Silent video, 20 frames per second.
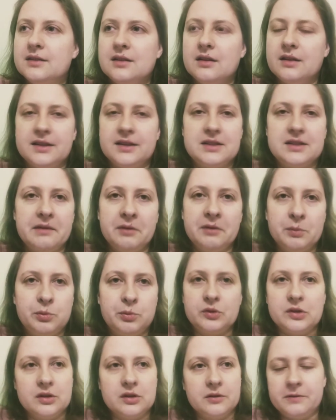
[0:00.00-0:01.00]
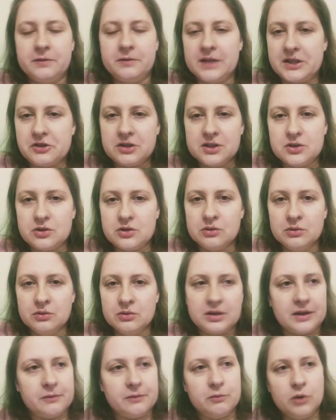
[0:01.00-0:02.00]
like devil put on a fleshly
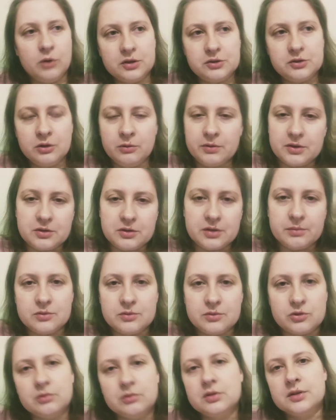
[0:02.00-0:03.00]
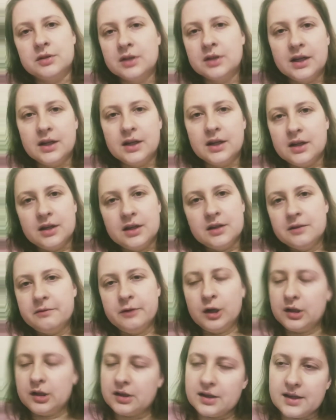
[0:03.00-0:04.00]
suit and walked over to him through the
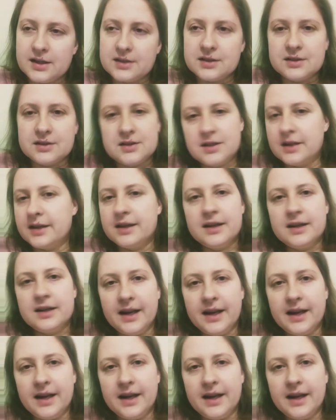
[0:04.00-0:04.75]
wilderness and said,